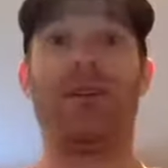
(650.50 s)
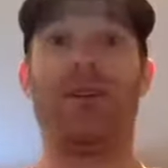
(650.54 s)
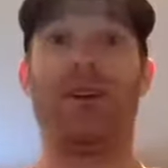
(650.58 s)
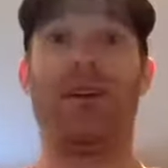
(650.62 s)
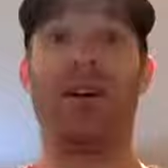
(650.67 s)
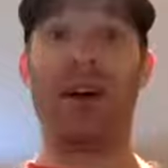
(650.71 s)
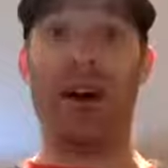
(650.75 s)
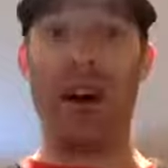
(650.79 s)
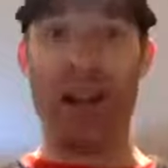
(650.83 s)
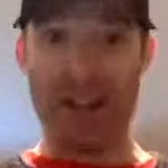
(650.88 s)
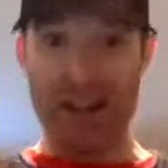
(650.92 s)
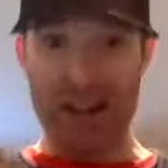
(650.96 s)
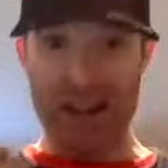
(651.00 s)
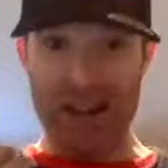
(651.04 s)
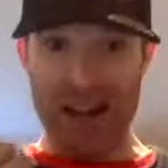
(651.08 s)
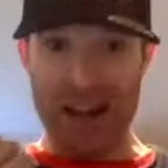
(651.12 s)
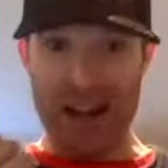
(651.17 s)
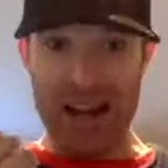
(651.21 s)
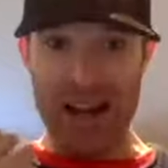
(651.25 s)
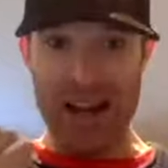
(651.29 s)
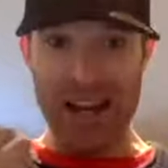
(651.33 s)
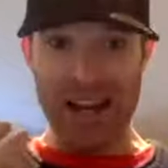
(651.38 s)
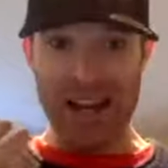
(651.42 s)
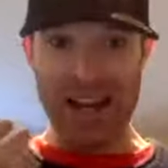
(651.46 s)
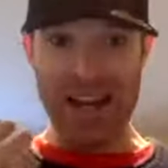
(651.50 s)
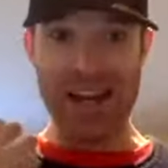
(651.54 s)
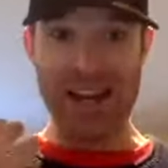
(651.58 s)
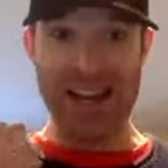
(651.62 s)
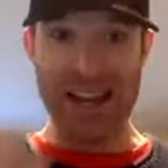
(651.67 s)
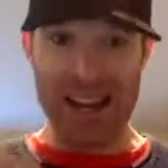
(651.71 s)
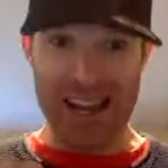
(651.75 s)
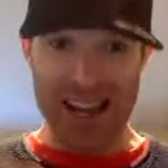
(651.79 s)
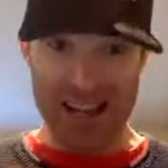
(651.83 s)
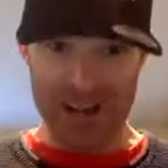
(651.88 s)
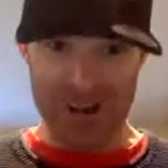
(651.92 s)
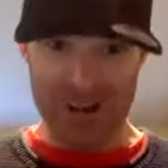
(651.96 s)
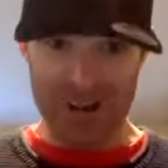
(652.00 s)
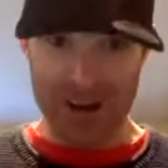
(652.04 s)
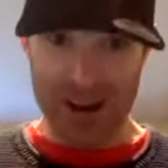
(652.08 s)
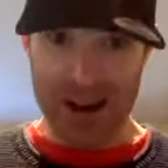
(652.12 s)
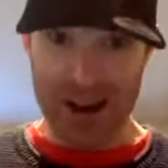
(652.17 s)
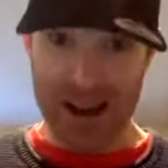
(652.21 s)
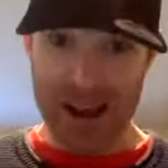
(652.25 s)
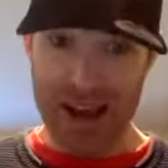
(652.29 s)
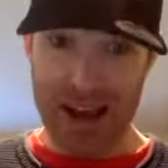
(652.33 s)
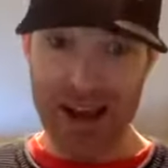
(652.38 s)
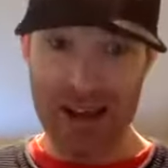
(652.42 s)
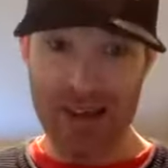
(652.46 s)
I didn't need to do
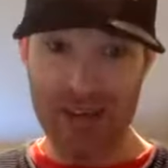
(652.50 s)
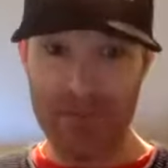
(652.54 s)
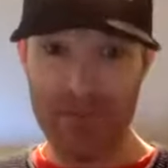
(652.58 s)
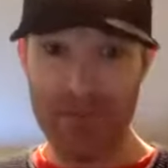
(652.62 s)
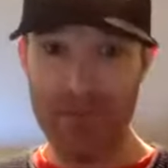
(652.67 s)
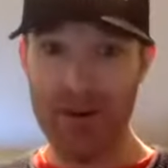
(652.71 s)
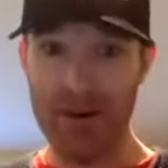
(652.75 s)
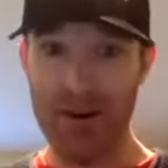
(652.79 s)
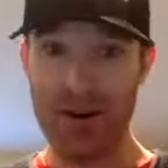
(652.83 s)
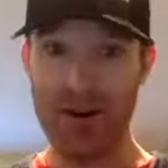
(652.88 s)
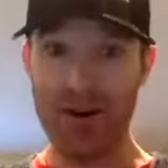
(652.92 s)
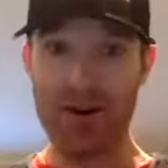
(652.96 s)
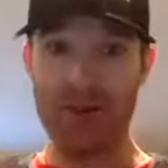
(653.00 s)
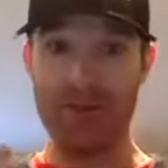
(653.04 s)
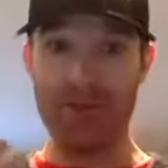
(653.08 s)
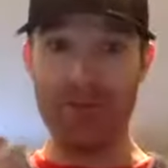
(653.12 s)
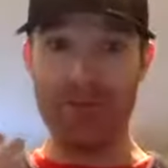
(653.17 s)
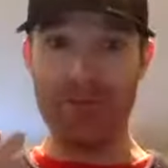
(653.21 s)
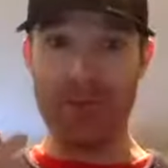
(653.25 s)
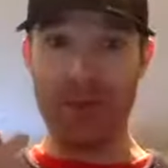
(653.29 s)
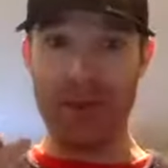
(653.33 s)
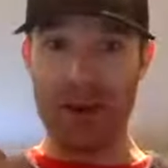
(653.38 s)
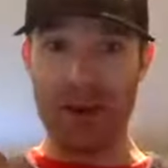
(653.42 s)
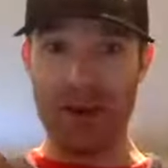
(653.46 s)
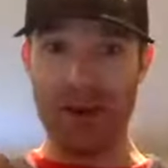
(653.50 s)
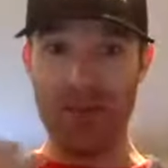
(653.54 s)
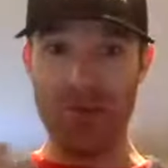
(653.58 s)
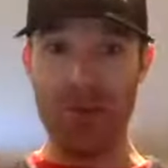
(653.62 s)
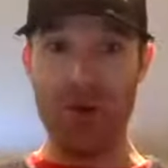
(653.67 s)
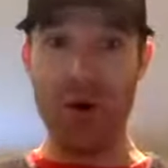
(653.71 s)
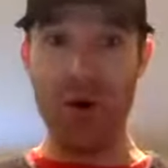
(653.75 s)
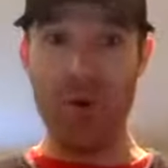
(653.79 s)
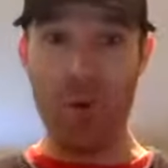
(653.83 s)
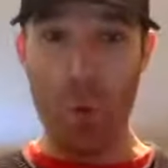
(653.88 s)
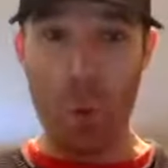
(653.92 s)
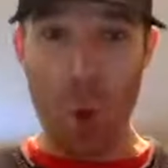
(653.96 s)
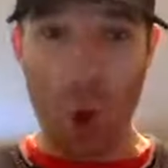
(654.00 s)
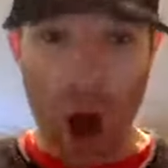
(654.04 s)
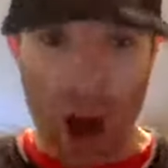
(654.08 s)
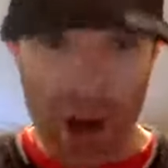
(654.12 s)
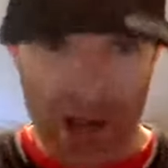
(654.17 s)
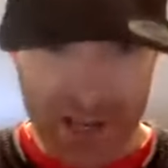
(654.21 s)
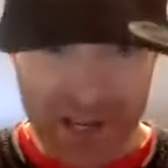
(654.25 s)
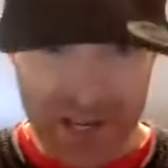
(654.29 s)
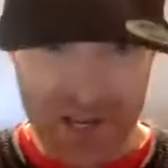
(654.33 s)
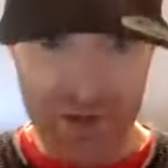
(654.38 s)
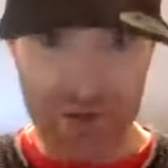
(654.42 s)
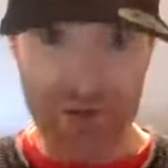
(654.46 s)
that, but I
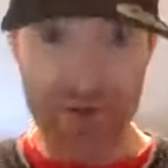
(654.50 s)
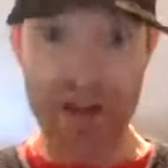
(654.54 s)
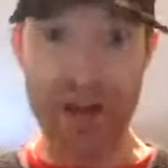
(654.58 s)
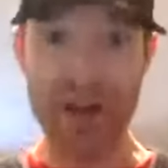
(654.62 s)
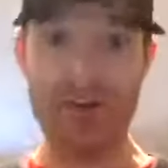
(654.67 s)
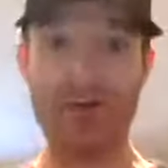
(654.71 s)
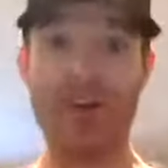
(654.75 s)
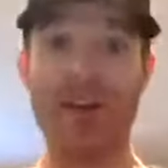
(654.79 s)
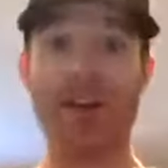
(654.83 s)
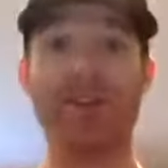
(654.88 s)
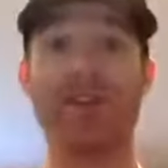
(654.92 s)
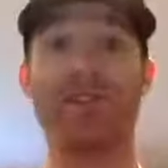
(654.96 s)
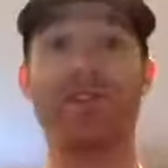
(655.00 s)
want to do that, right?